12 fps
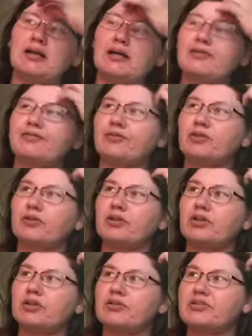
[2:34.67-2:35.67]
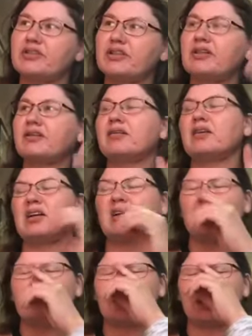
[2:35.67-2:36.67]

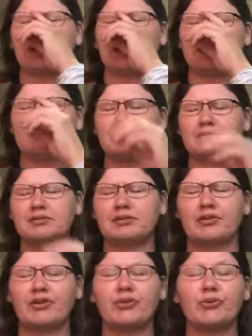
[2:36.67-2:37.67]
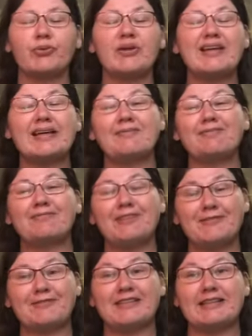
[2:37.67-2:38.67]

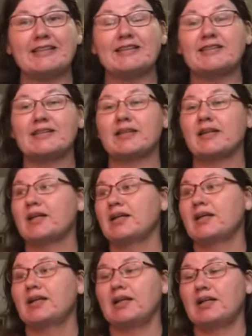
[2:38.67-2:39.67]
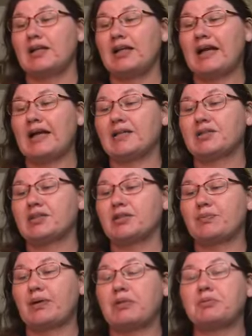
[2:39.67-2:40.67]
350s, it'll
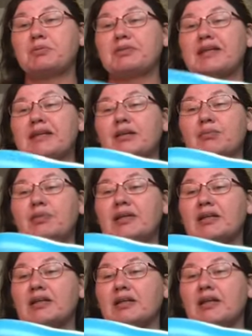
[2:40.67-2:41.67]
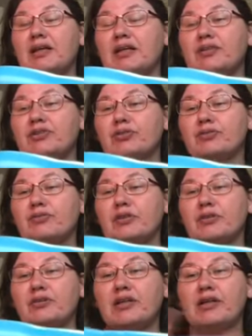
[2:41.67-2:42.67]
actually probably end up being a
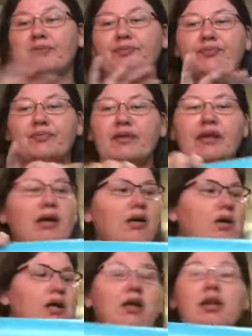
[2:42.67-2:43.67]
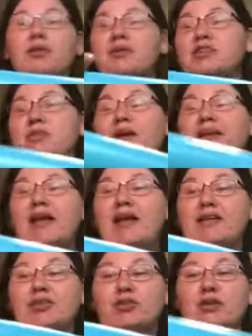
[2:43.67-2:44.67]
2-finger tail. Now, the reason why that
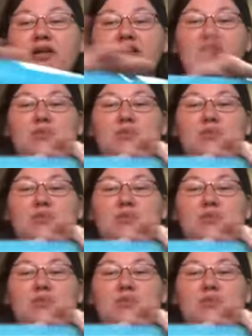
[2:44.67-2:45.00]
has shrunk